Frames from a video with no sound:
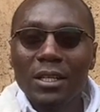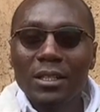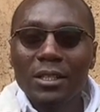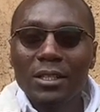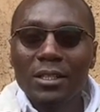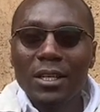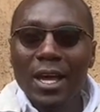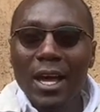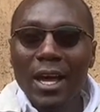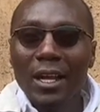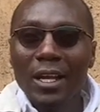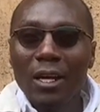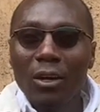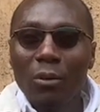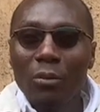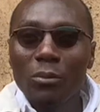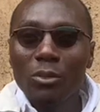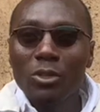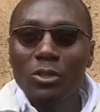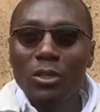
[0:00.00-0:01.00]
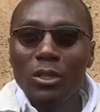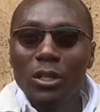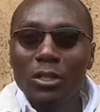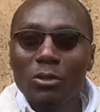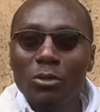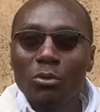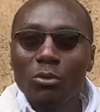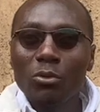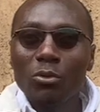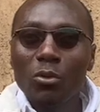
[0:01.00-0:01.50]
KRA
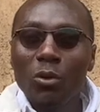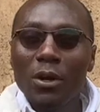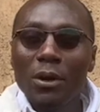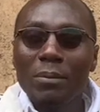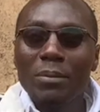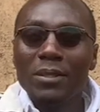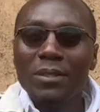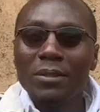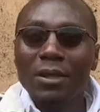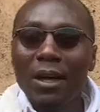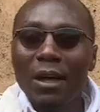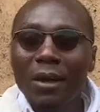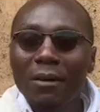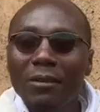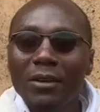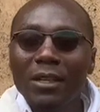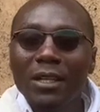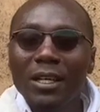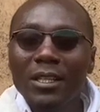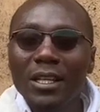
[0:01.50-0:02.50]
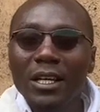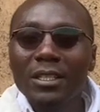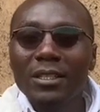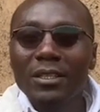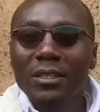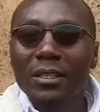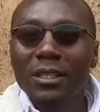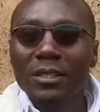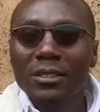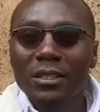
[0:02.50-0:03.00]
commission, you do everything that
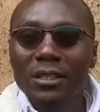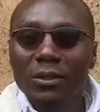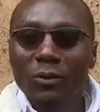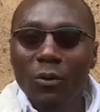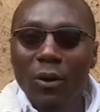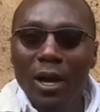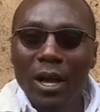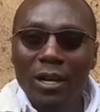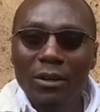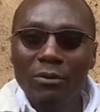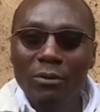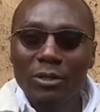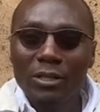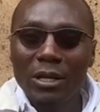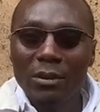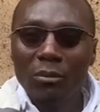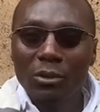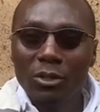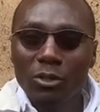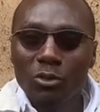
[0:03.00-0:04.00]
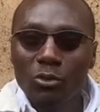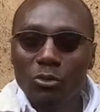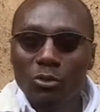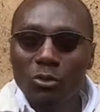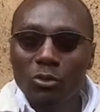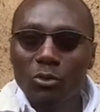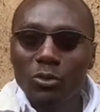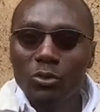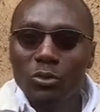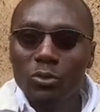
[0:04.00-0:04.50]
is required for somebody
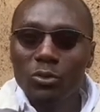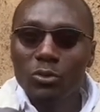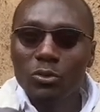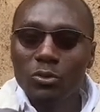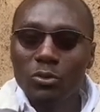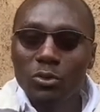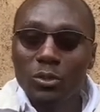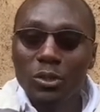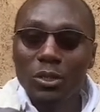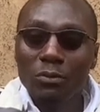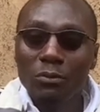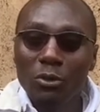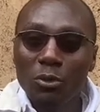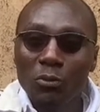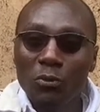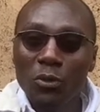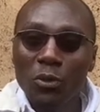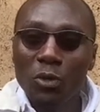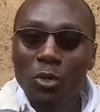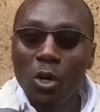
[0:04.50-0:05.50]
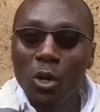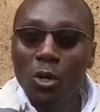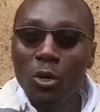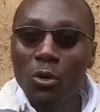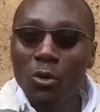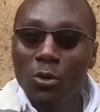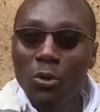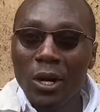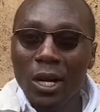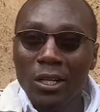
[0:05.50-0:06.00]
to, if you don't
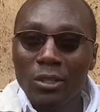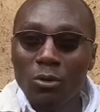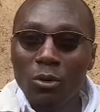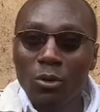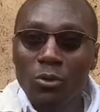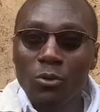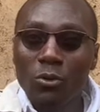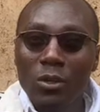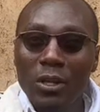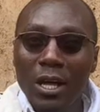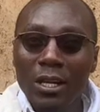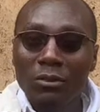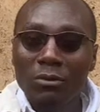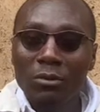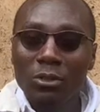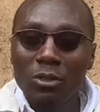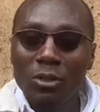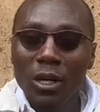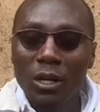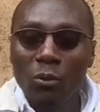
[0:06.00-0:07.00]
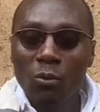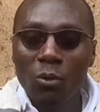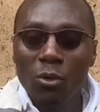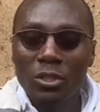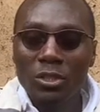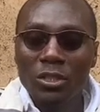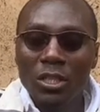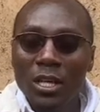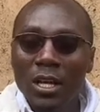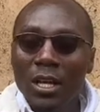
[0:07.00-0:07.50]
know, you can go to that video and
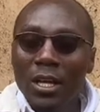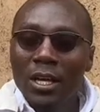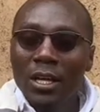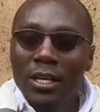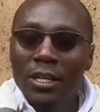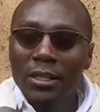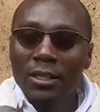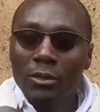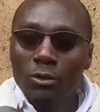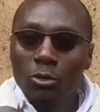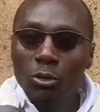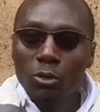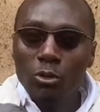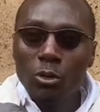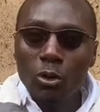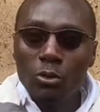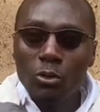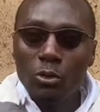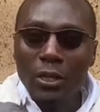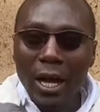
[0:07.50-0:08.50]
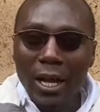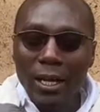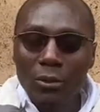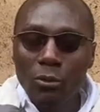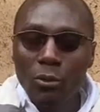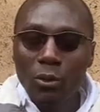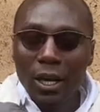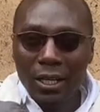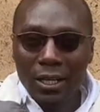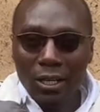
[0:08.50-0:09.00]
watch. You'll go to, and
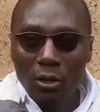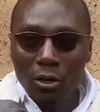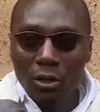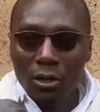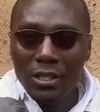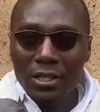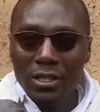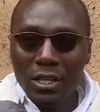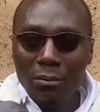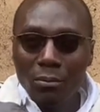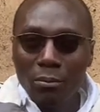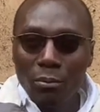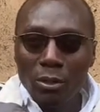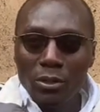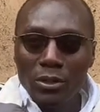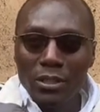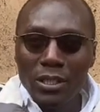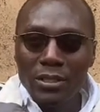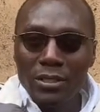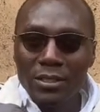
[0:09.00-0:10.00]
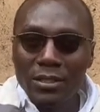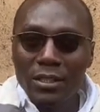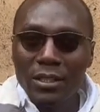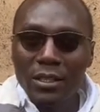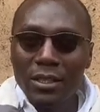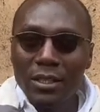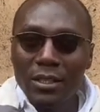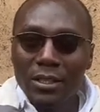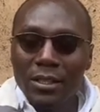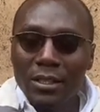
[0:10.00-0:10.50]
you'll undergo the same process
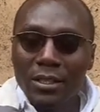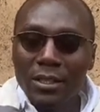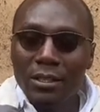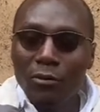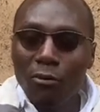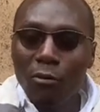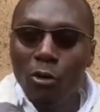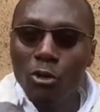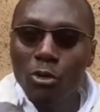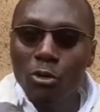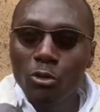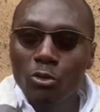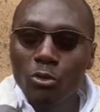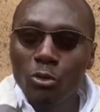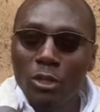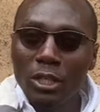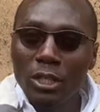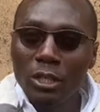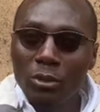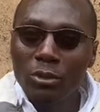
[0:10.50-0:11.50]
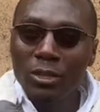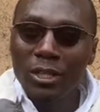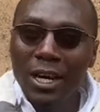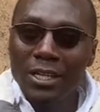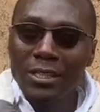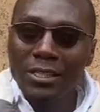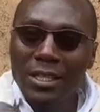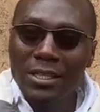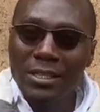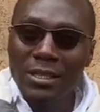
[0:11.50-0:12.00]
for you to renew
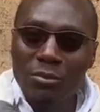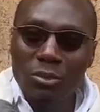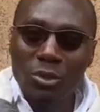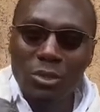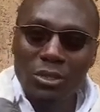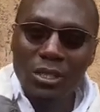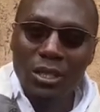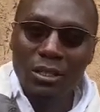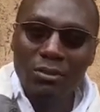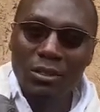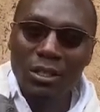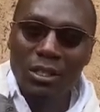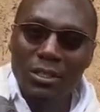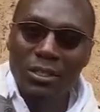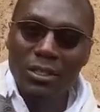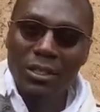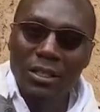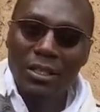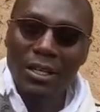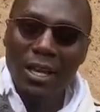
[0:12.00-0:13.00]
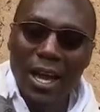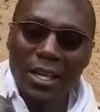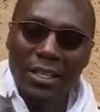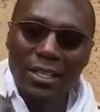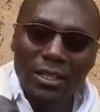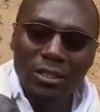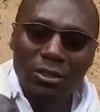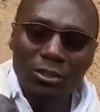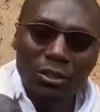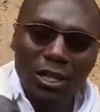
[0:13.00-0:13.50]
tax exemption certificate. I
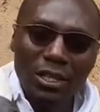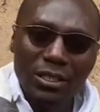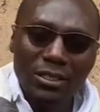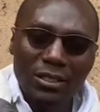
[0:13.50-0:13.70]
didn't know that.